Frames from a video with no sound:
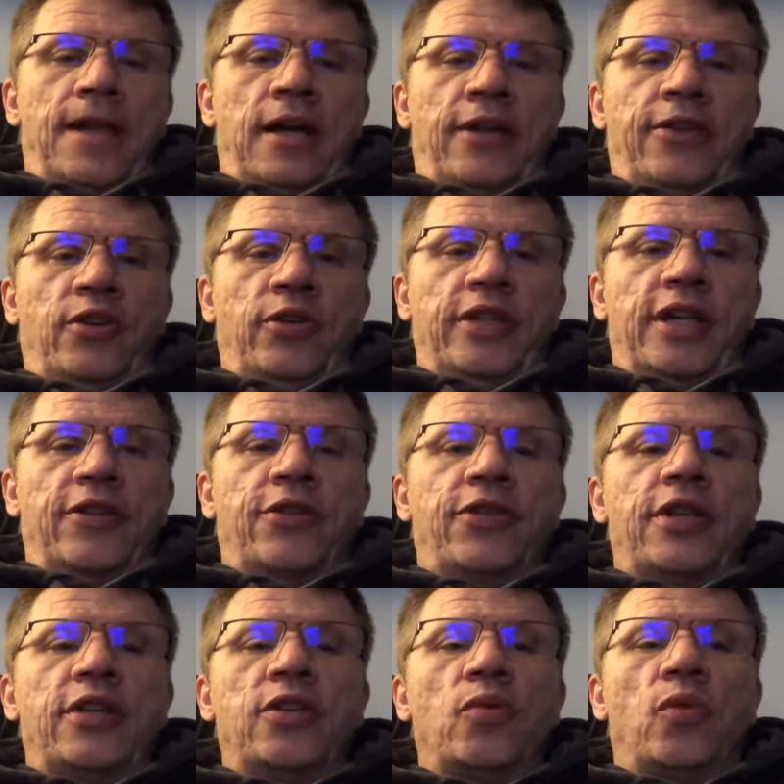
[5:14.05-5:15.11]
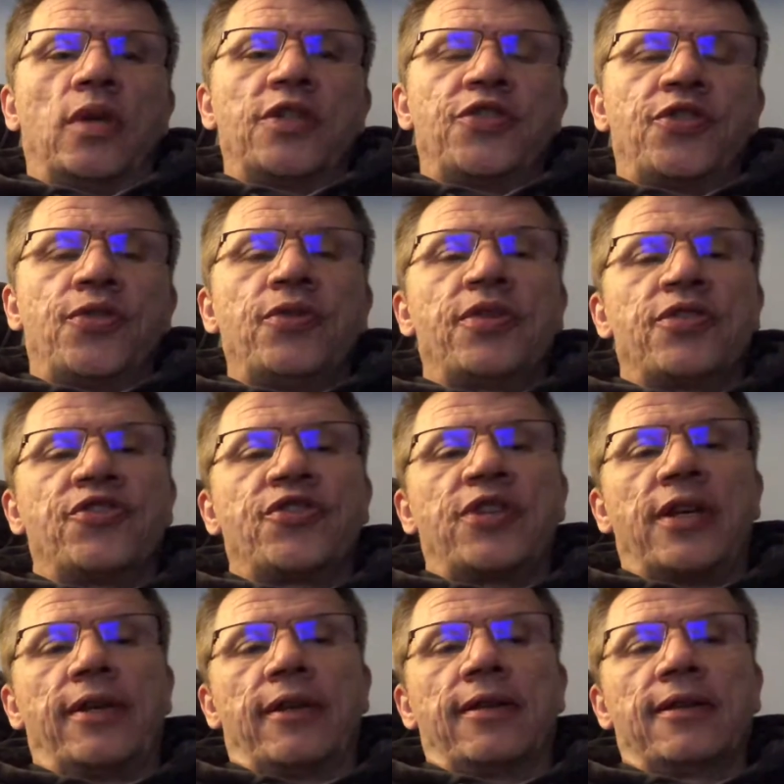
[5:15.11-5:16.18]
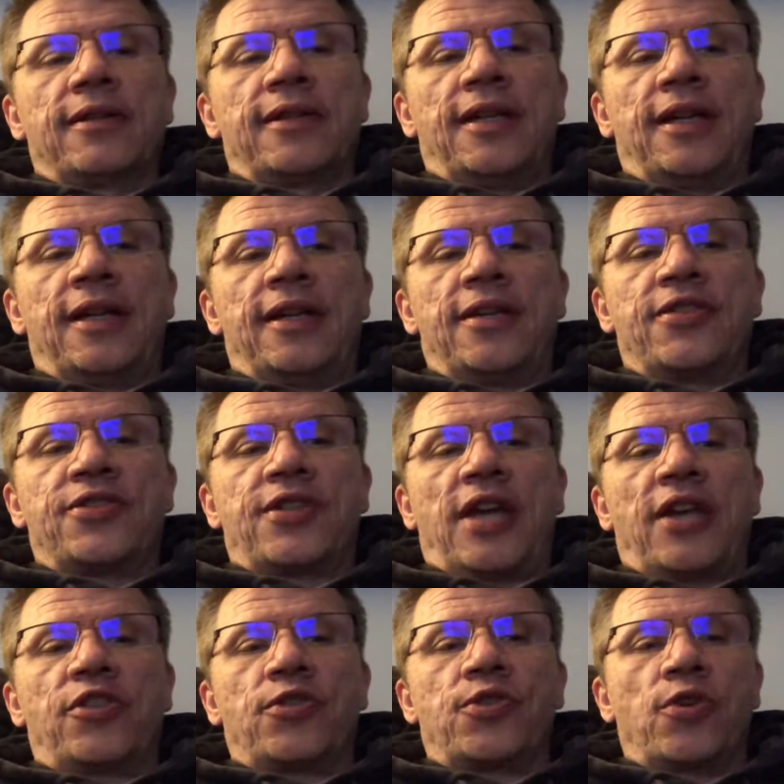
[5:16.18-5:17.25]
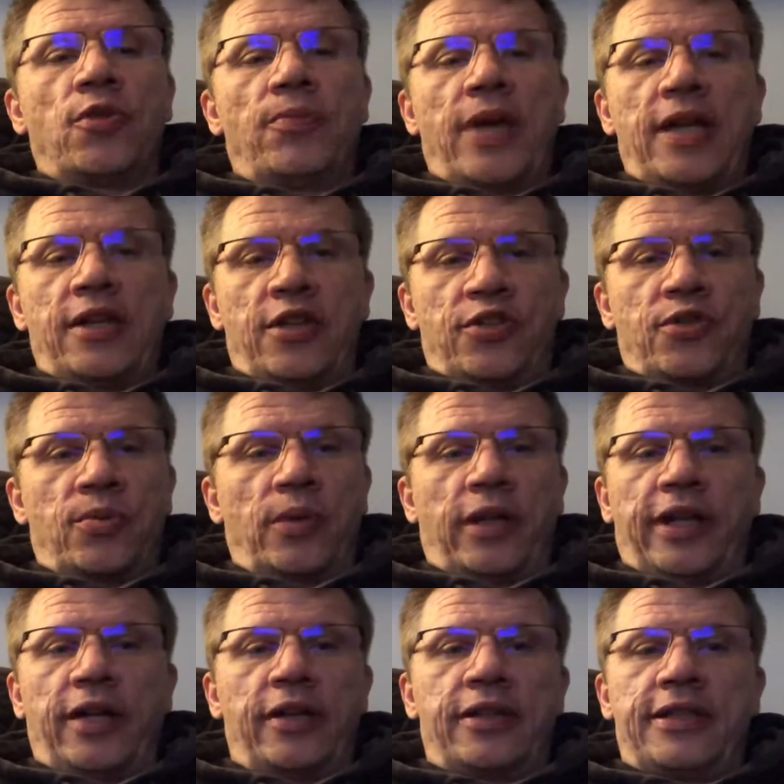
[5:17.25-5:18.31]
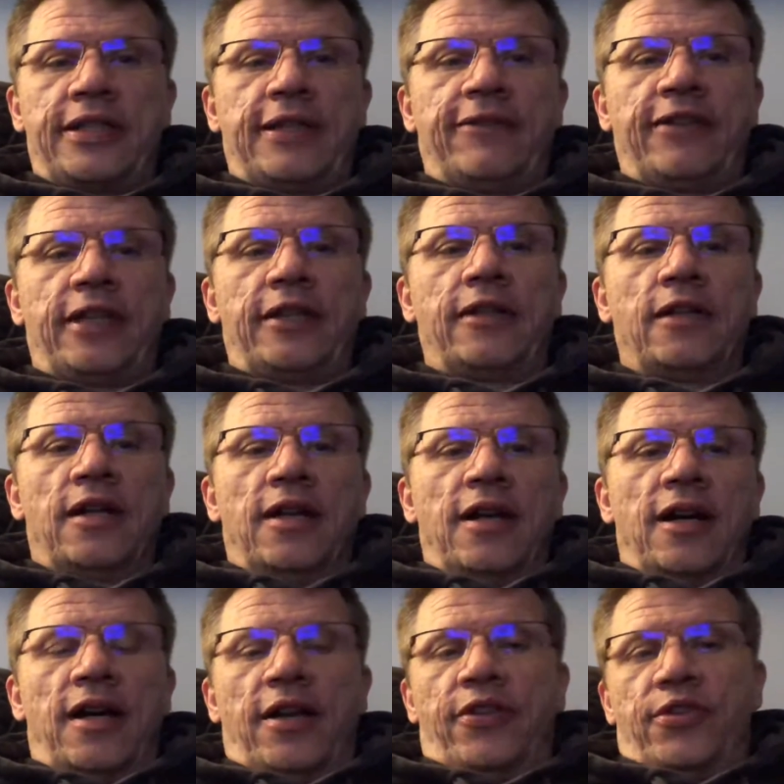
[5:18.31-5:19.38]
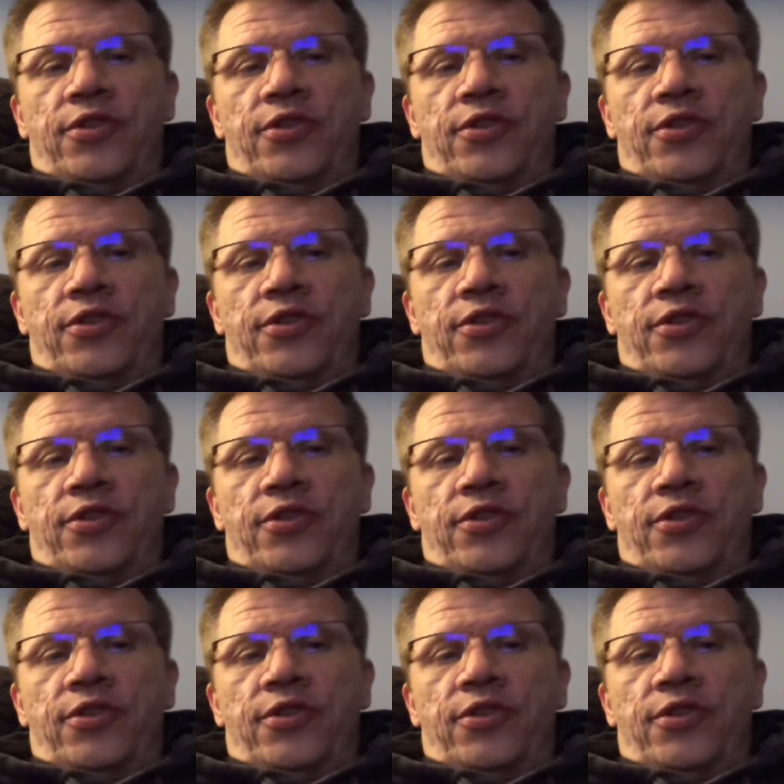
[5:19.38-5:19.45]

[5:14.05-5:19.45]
The only other thing you want to consider is that there's no maintenance really on an EV.